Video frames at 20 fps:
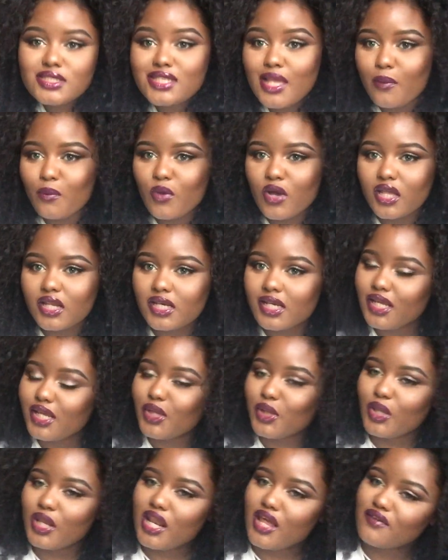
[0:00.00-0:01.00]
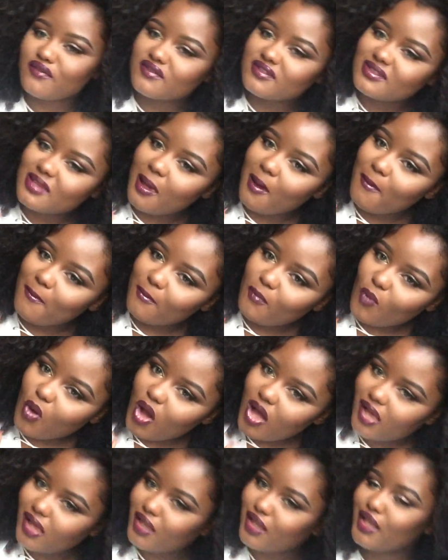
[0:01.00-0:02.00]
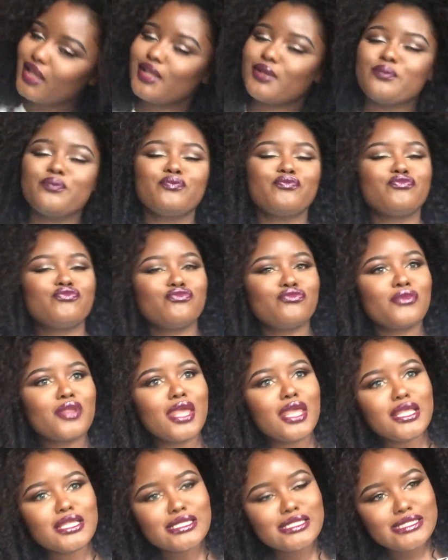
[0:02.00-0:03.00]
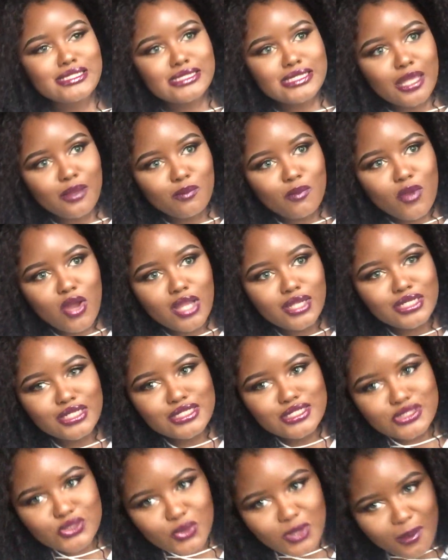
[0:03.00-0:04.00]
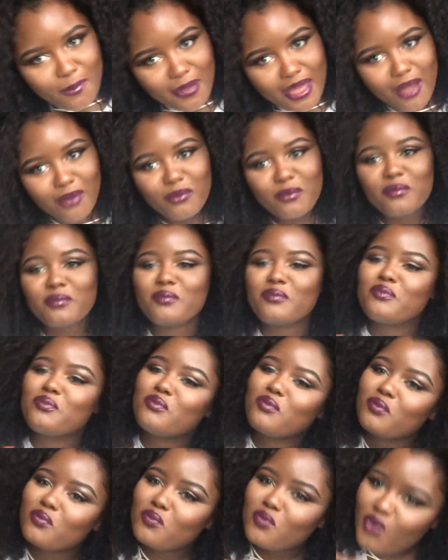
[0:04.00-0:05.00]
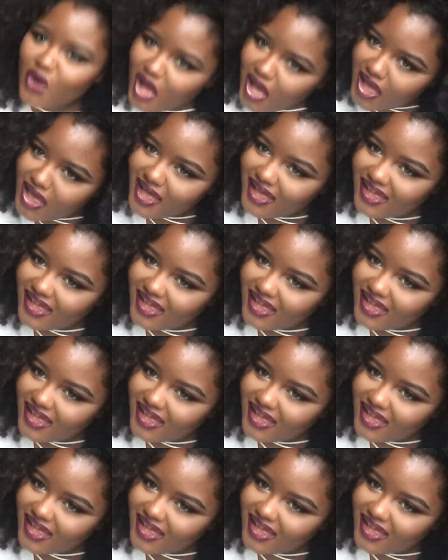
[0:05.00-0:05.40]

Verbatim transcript: someone who loves moi. Someone who's all about moi.